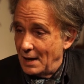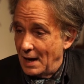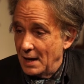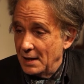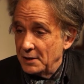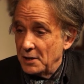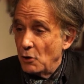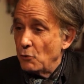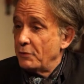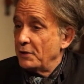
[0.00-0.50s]
I
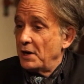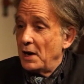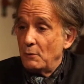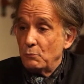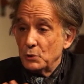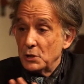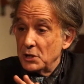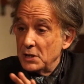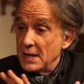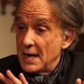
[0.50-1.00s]
know that I
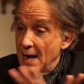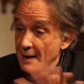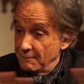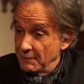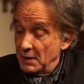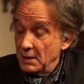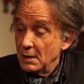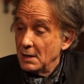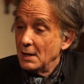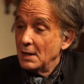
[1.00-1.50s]
would
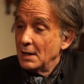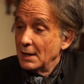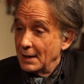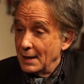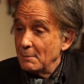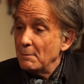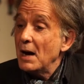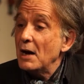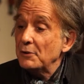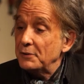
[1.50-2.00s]
never
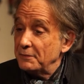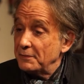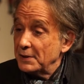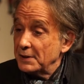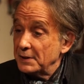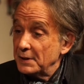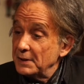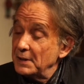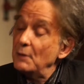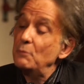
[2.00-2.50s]
come out of
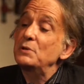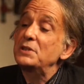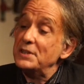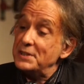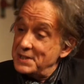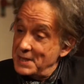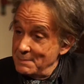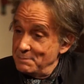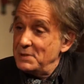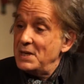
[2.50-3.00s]
it. And there was a
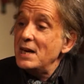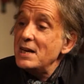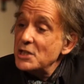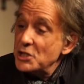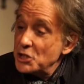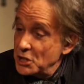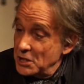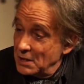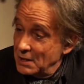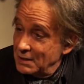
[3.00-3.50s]

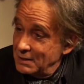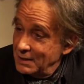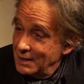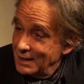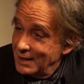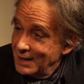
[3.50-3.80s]
temptation